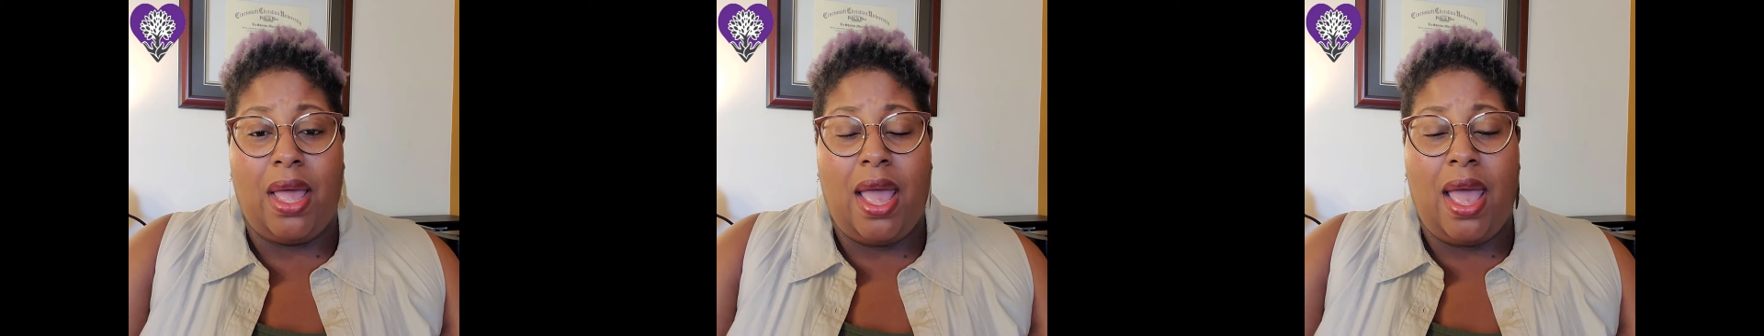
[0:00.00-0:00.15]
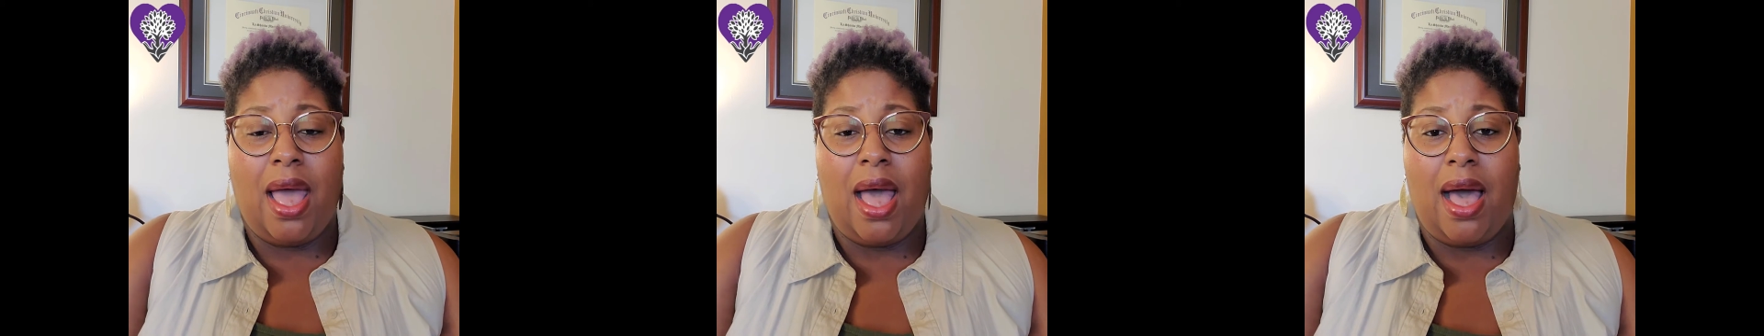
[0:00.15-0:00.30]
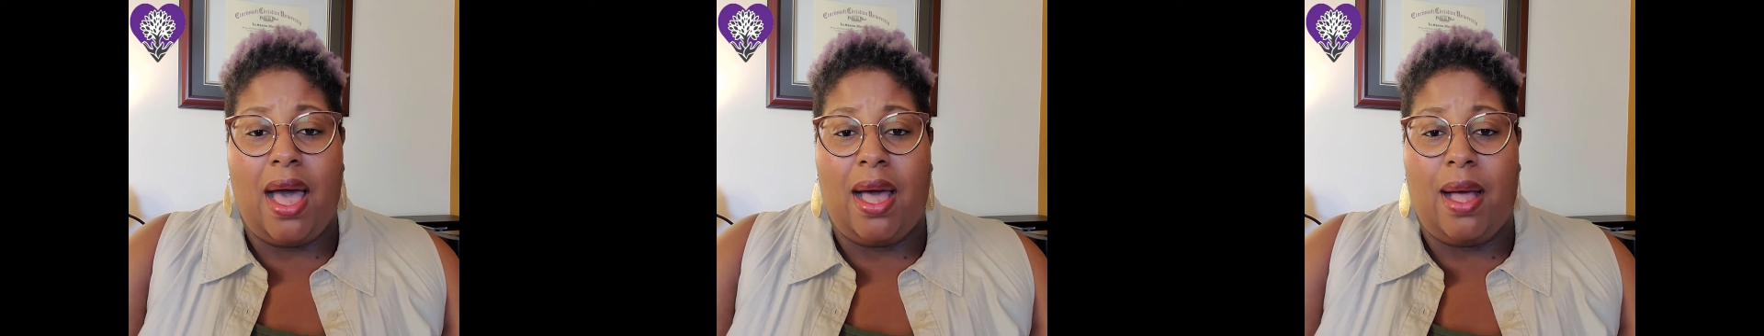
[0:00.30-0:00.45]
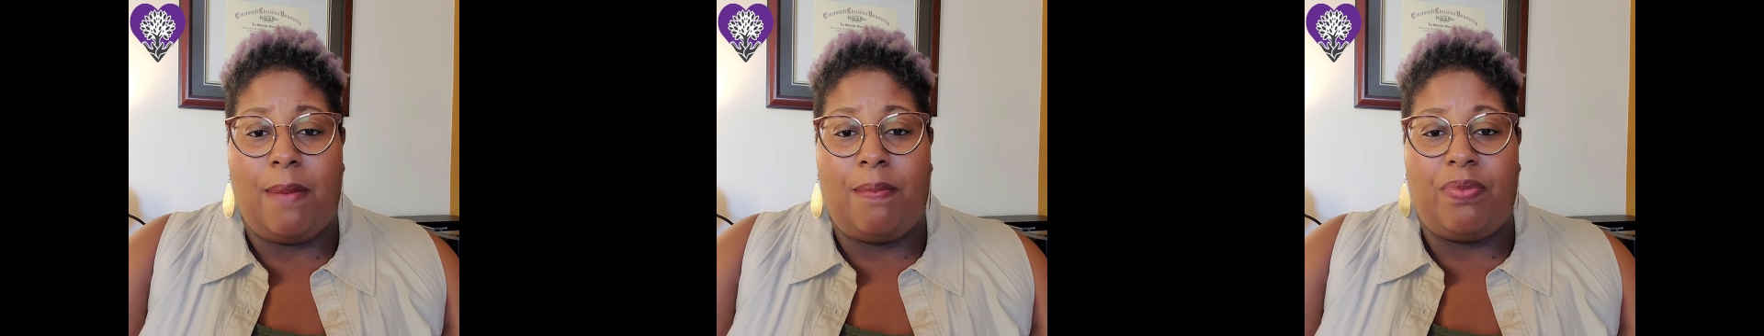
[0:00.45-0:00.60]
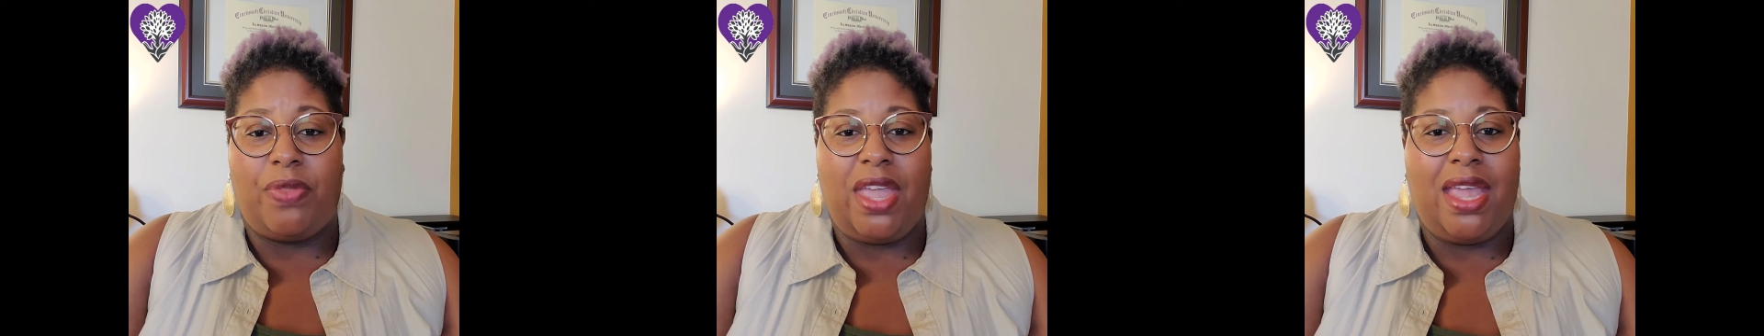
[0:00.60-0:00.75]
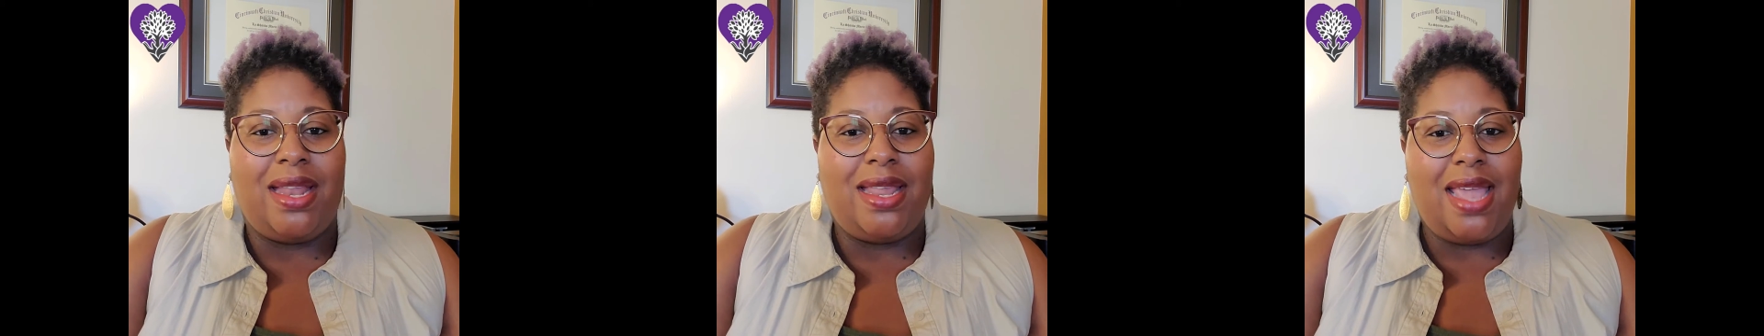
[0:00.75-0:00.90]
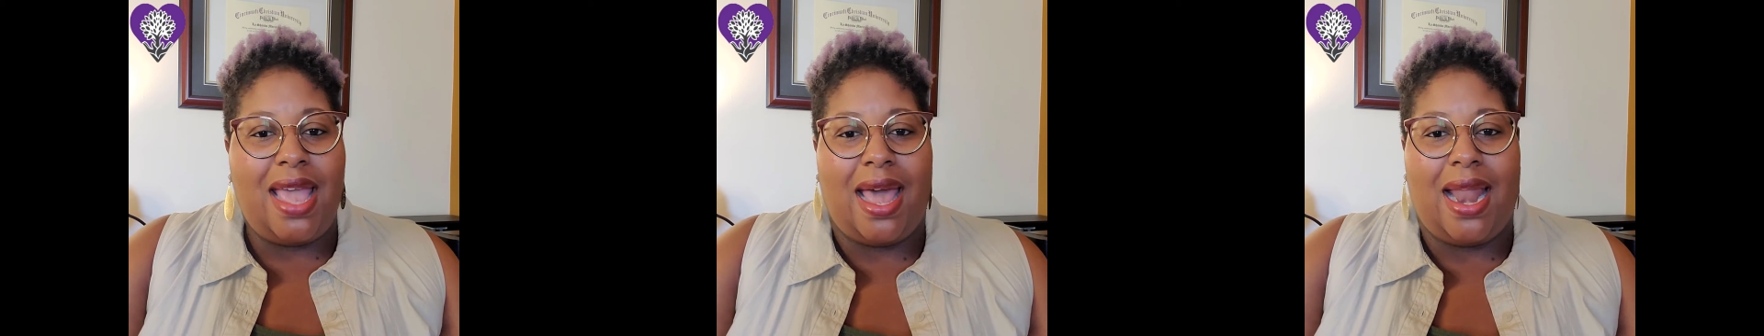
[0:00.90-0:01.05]

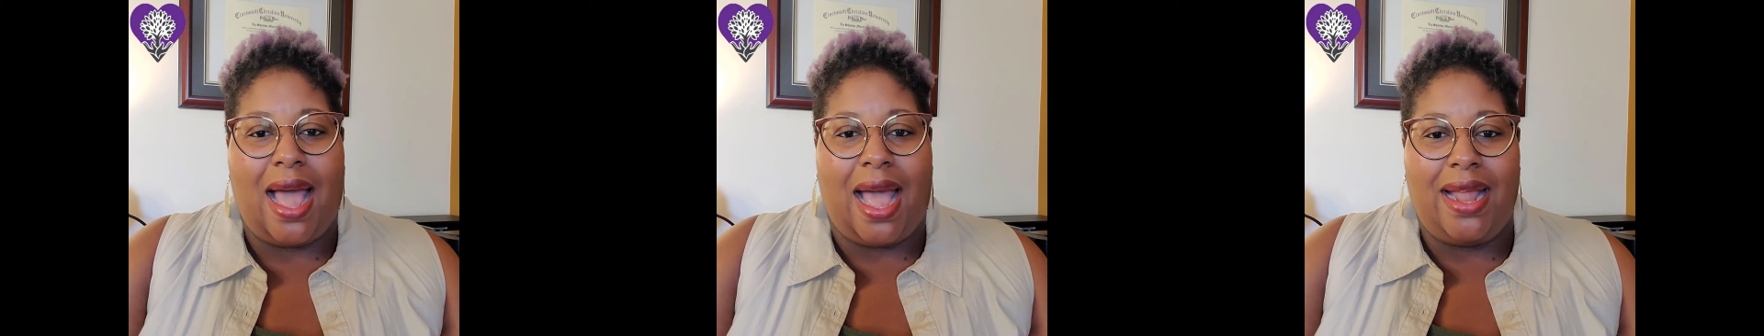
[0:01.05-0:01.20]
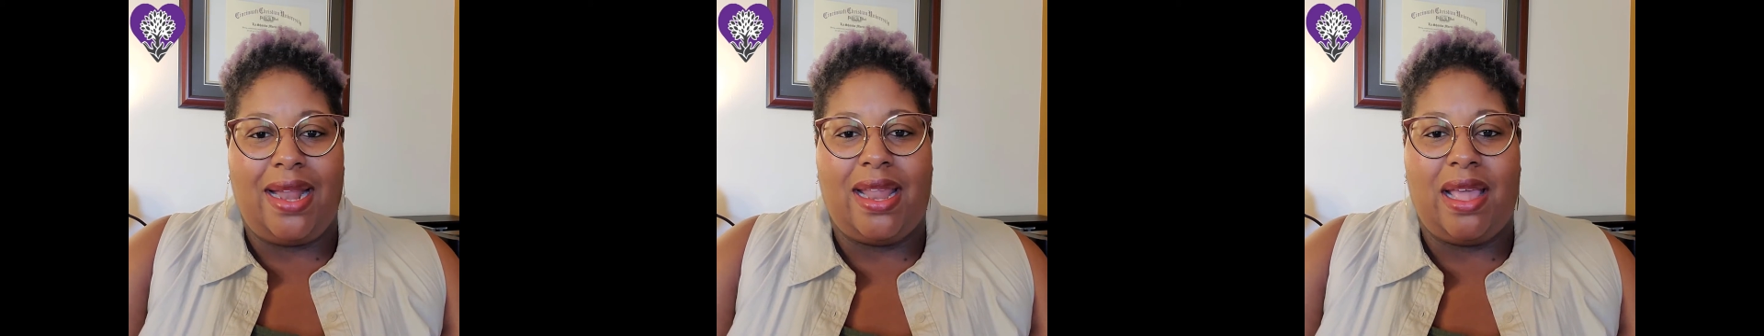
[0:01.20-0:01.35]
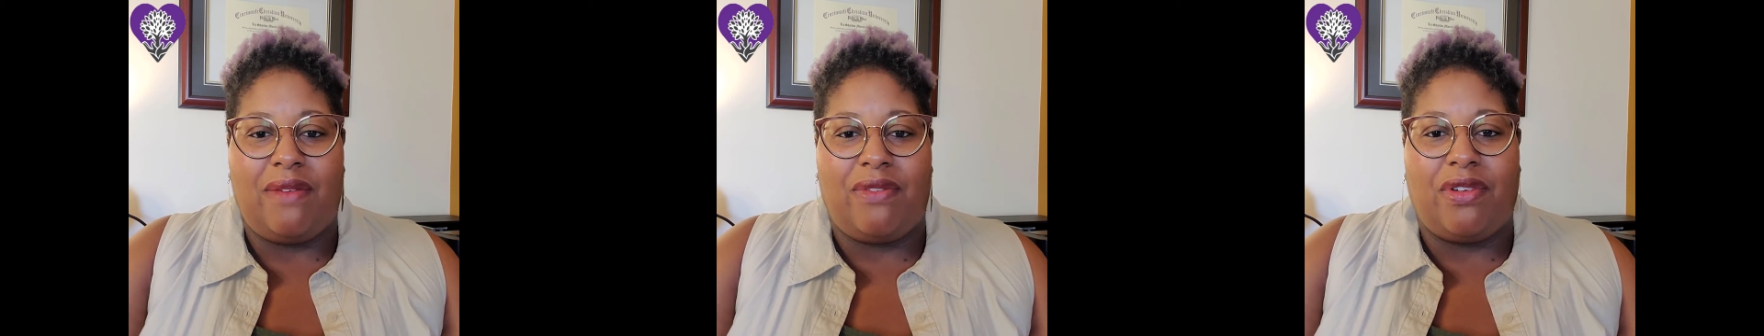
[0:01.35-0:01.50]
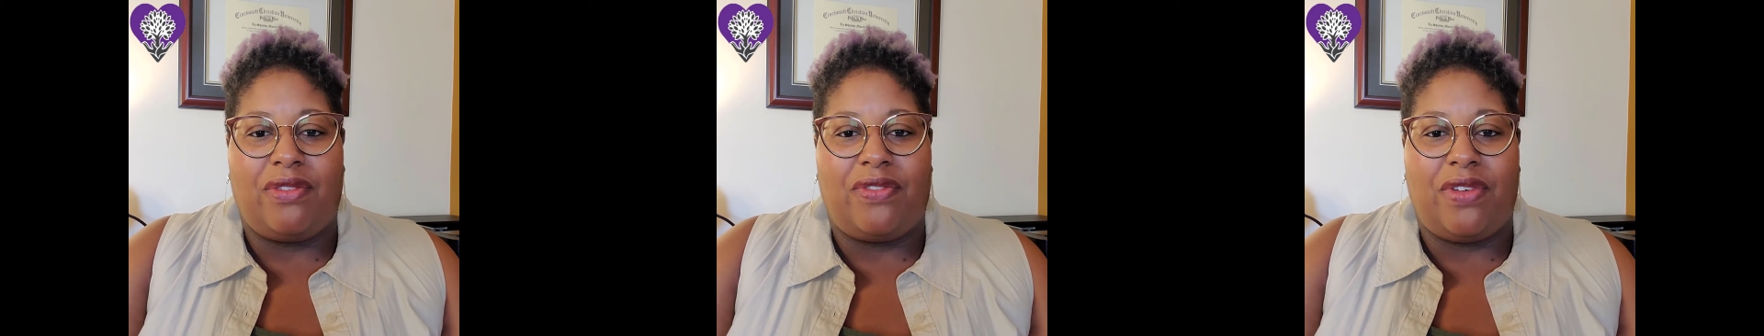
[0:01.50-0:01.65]
and yet I never